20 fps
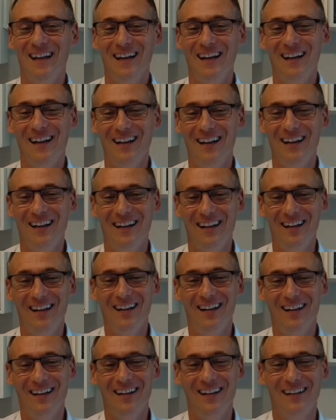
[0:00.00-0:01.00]

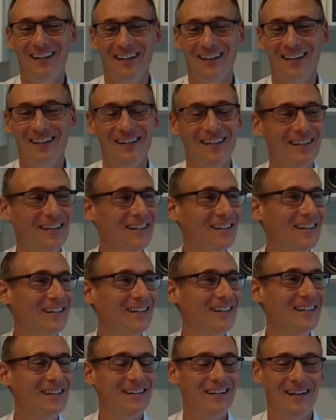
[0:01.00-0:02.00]
Yeah.
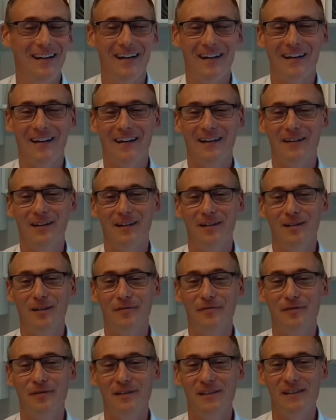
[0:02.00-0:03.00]
The
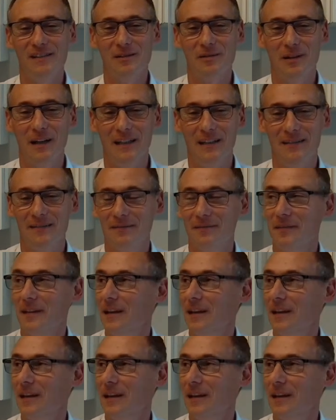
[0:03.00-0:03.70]
food is great.